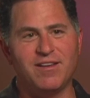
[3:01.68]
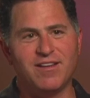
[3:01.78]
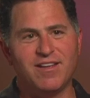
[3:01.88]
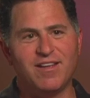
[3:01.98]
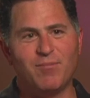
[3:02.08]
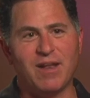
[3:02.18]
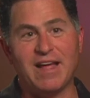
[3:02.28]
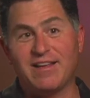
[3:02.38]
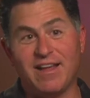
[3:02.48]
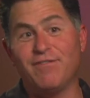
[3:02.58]
but,
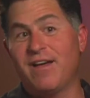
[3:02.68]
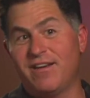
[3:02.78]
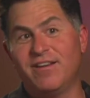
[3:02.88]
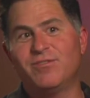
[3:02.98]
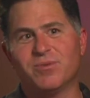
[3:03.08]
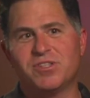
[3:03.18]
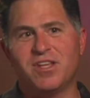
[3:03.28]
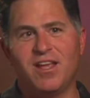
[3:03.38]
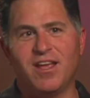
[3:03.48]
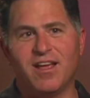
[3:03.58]
but I kind of found it
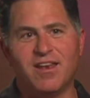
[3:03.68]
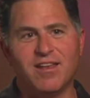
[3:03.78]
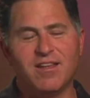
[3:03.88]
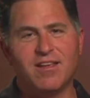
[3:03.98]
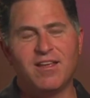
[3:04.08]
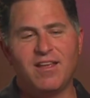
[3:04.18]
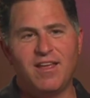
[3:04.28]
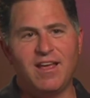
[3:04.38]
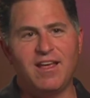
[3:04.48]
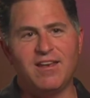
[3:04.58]
interesting and,
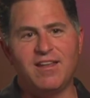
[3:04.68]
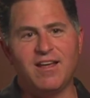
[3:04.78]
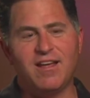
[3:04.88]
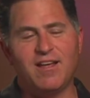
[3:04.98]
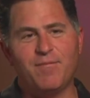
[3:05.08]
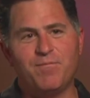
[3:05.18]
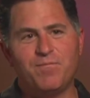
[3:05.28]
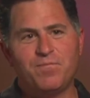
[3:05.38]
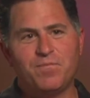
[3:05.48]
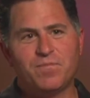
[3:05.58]
and, um,